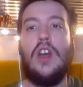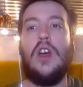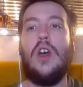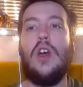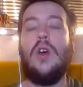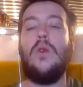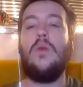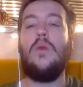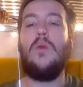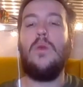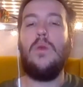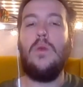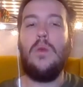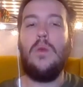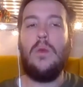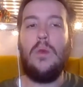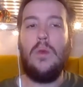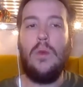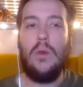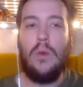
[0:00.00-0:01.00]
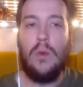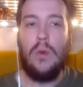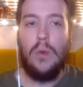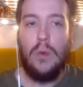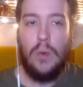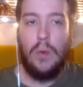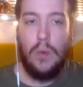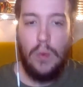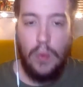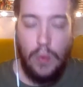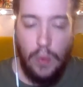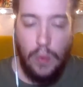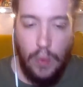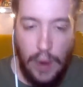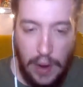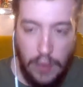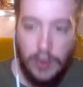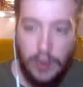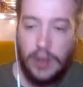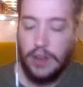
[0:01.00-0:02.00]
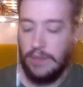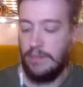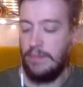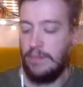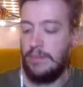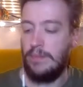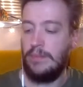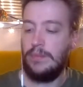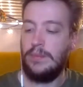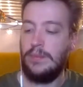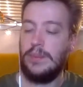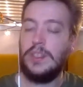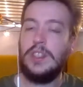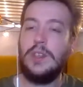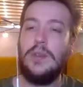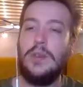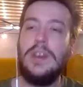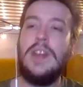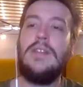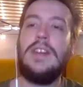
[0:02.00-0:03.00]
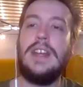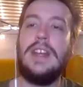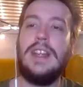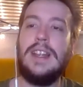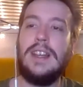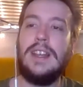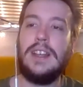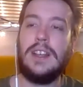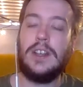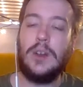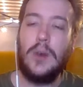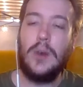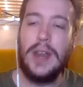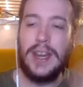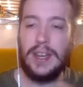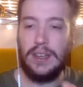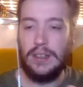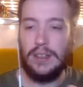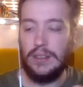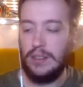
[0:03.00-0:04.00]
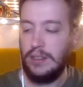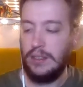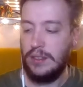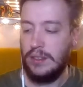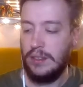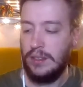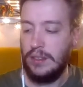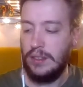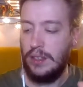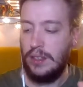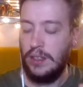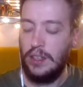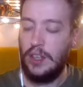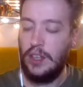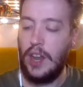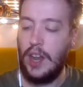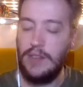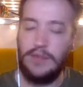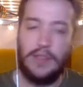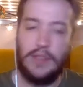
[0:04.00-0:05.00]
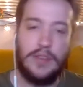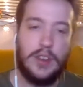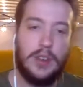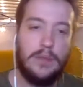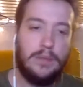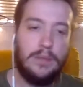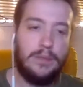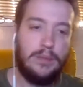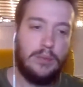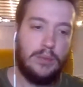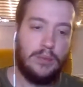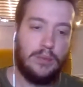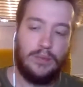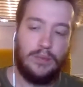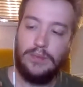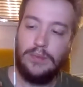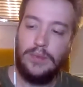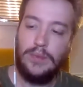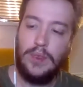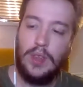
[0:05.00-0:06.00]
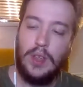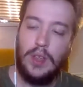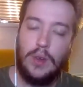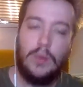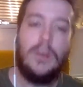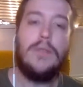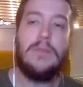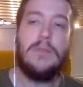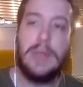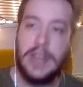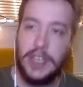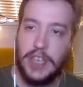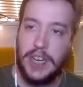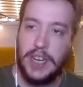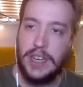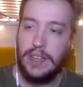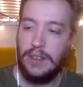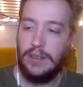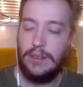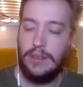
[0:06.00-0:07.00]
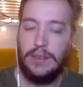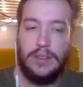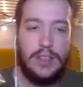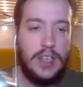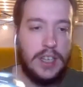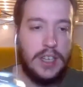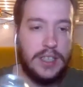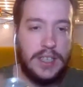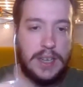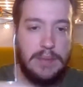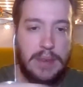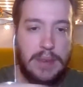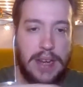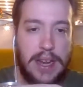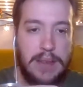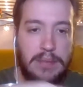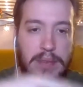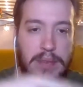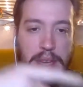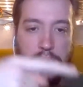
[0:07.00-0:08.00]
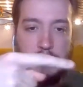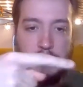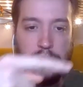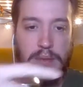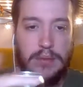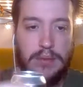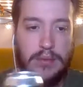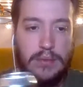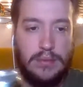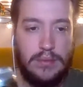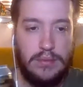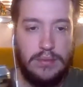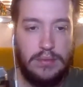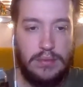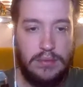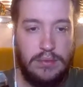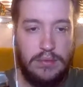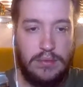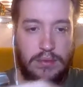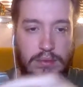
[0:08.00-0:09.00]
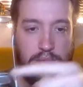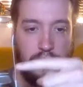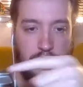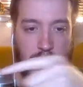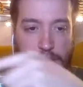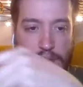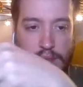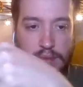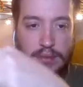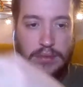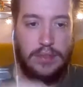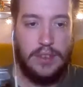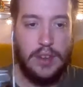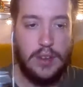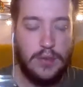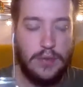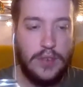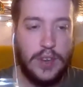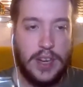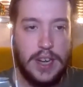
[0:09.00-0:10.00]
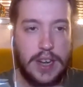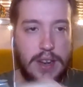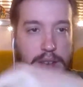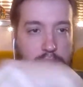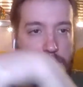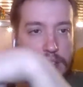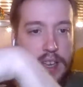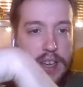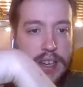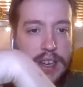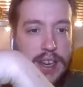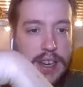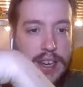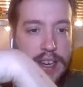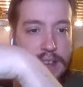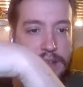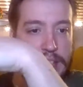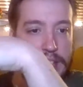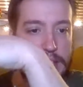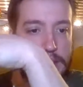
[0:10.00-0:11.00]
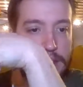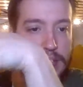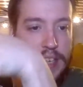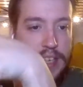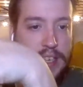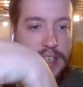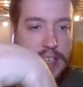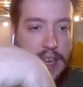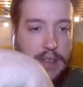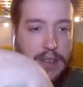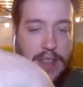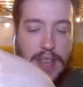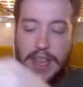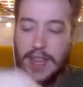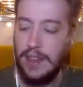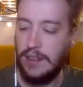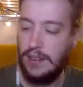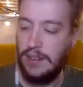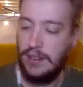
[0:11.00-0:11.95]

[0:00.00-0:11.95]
Welcome to another quick live review with me, Jake. You can see my name down. Oh, fucking hell, I can never get this right. Down there.